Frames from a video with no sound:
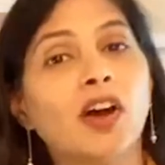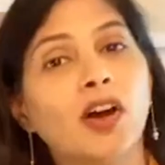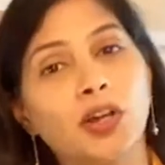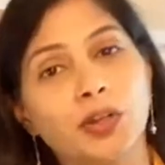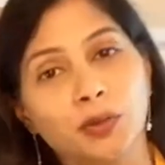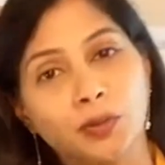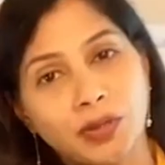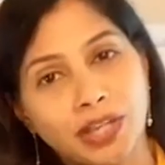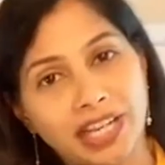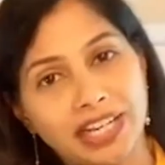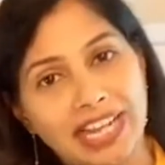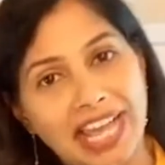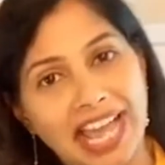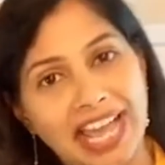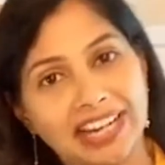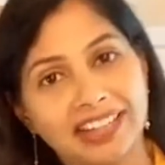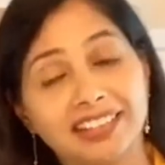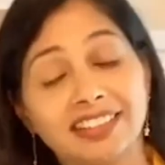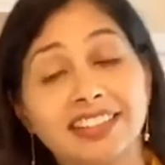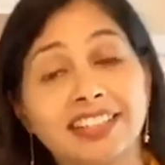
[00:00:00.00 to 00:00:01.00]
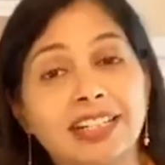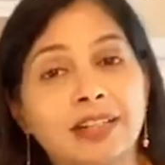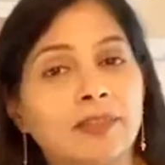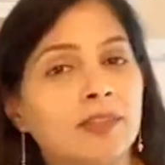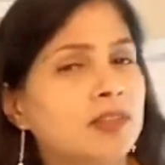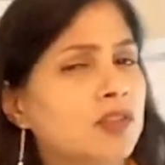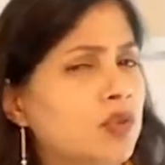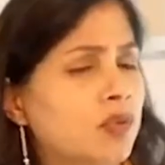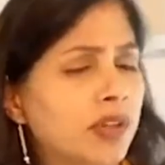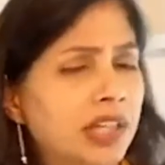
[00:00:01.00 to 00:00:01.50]
or you can add a
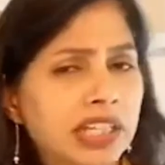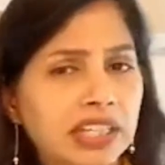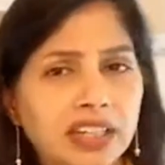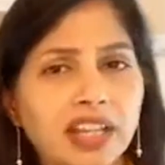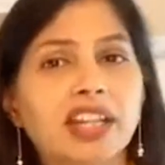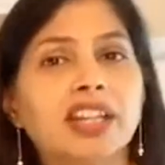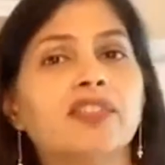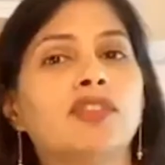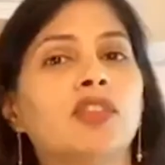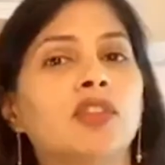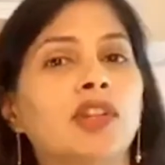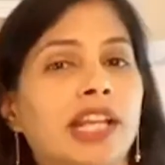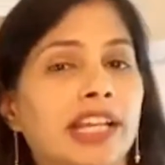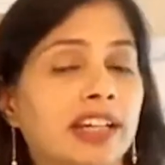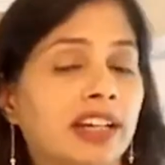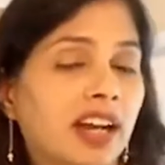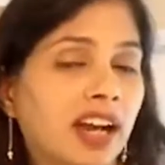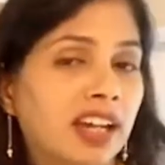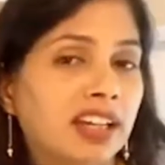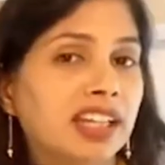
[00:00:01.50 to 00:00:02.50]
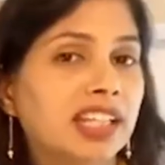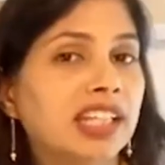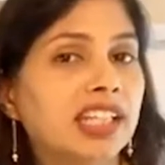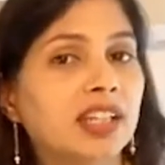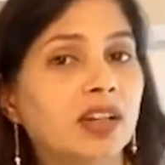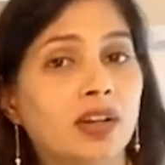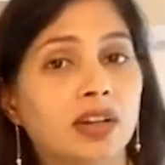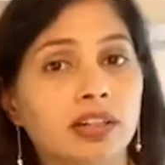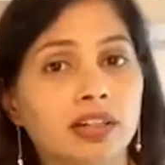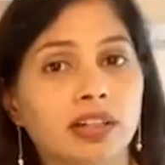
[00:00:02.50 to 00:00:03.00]
little sweetener if you like
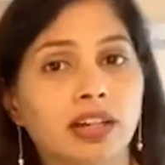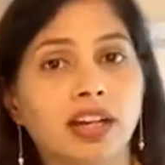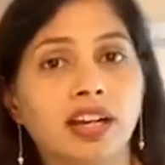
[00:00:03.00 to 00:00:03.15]
honey or